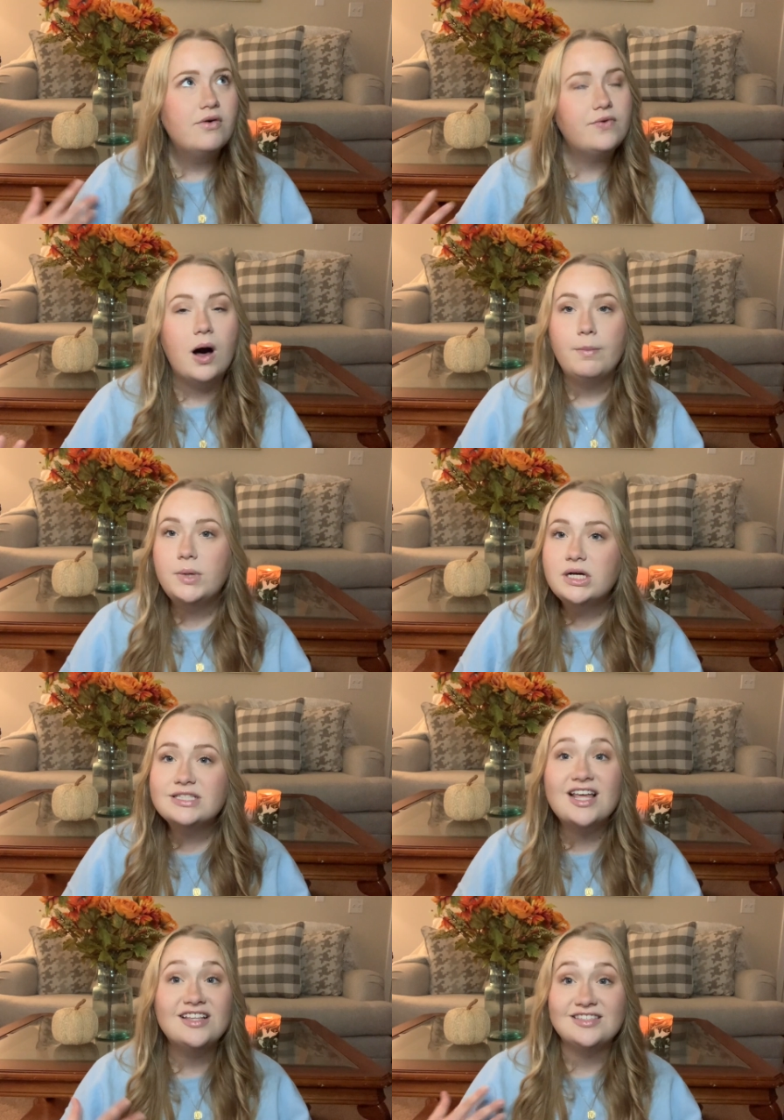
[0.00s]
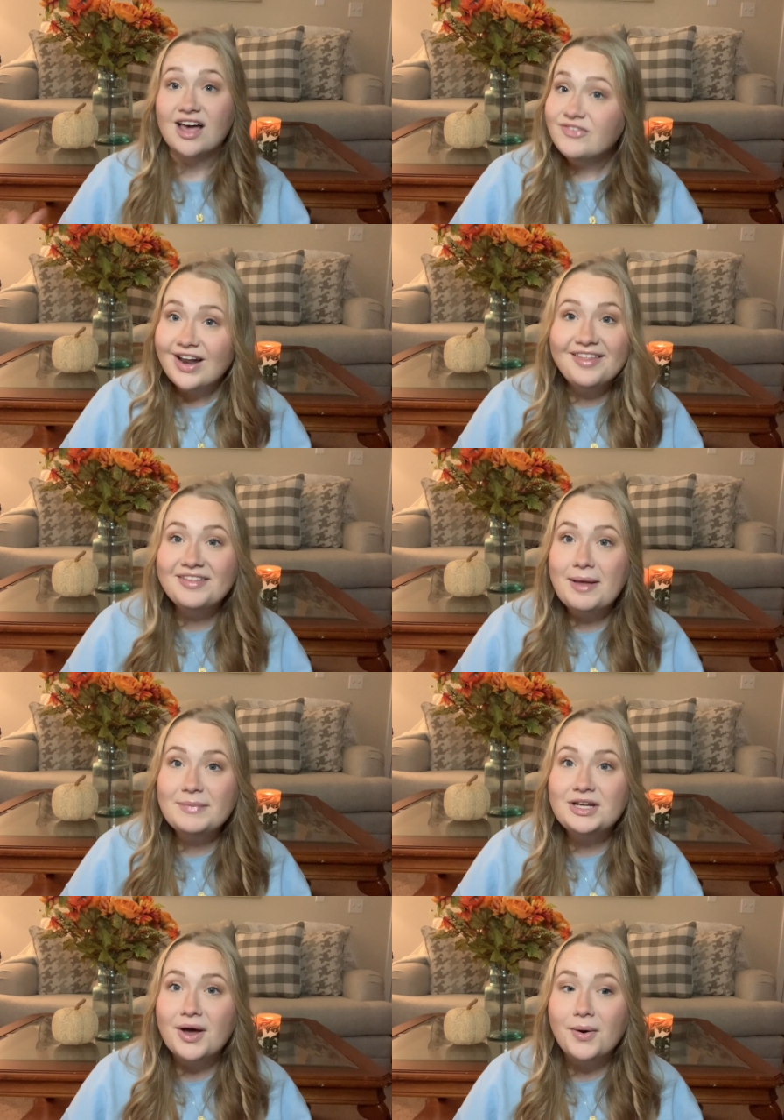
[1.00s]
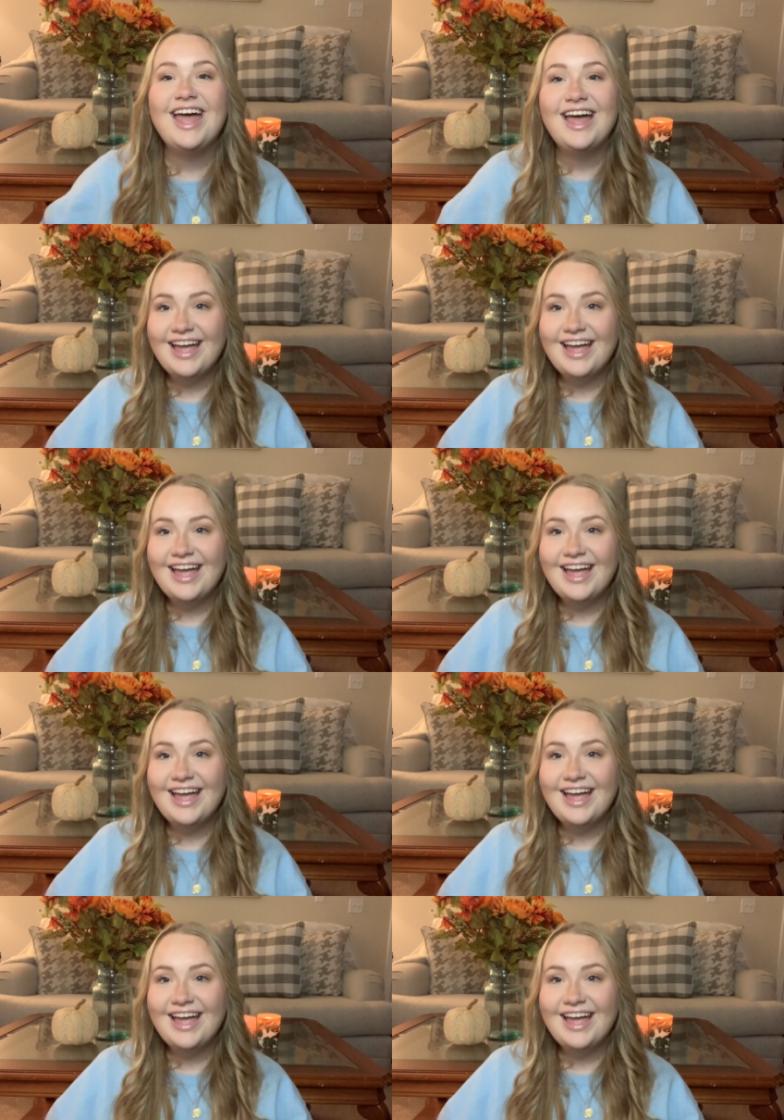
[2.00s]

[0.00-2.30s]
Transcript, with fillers: fall books, definitely let me know.